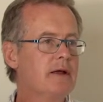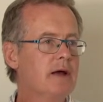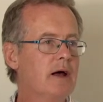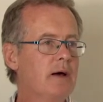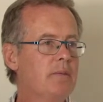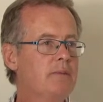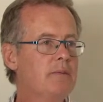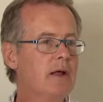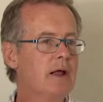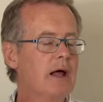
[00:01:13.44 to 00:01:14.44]

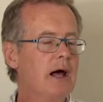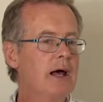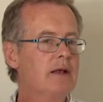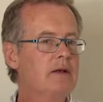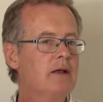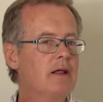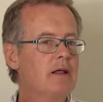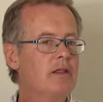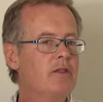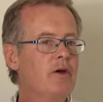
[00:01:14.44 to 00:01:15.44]
And
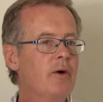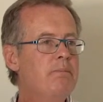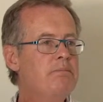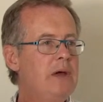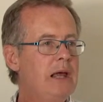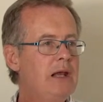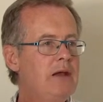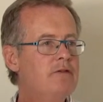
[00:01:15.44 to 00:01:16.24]
there are many